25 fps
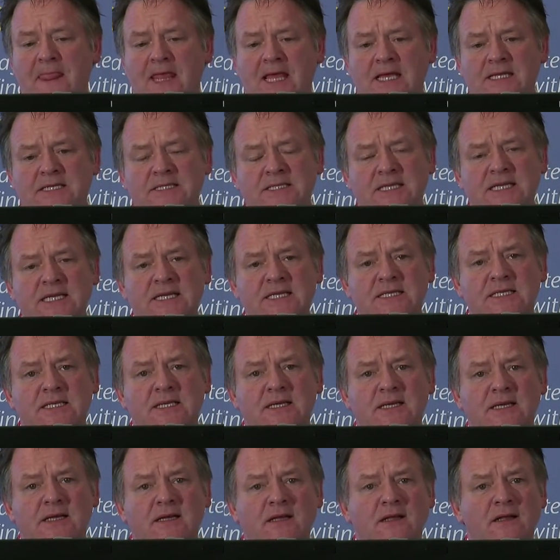Indeed,
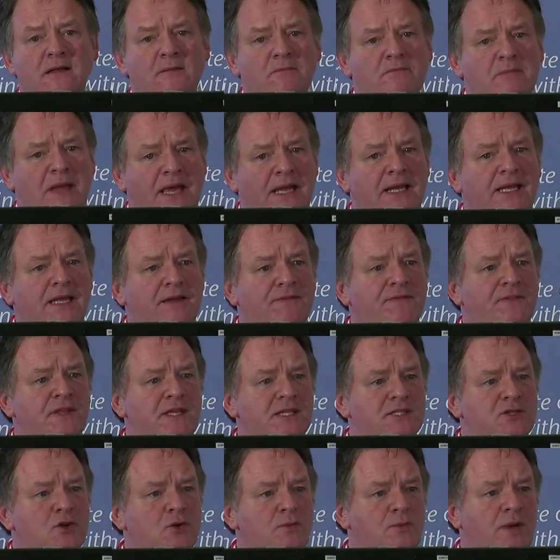many of
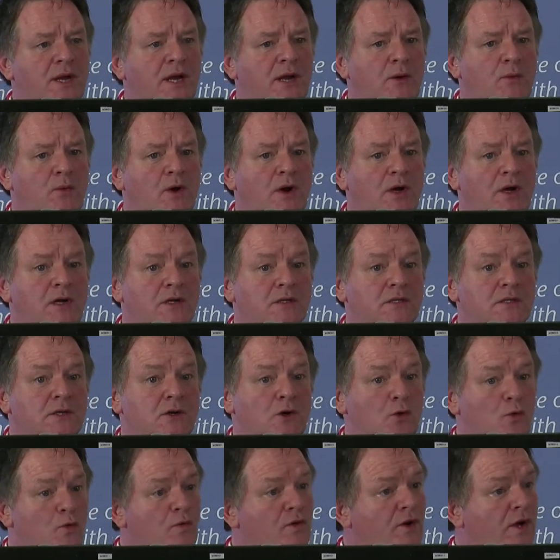these home care workers
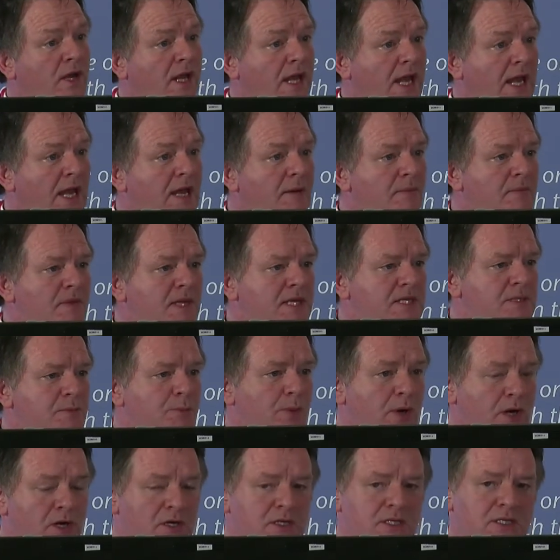overcame these
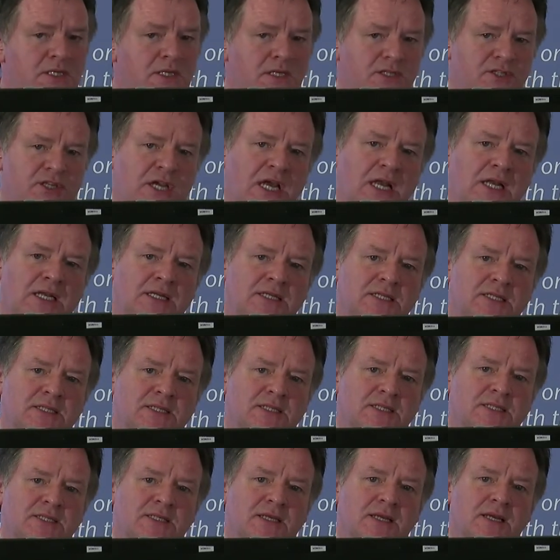personal
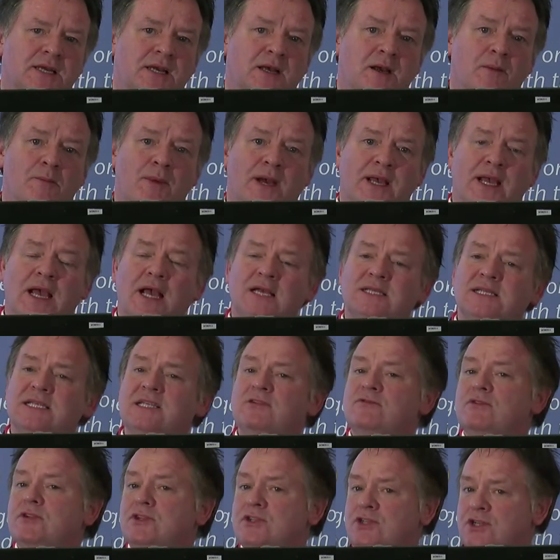challenges by
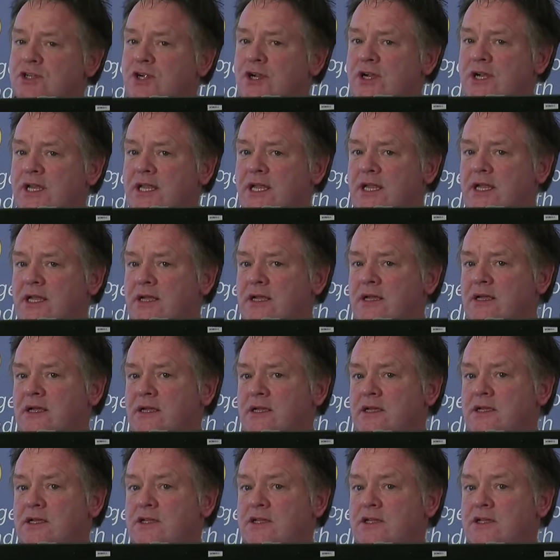actually returning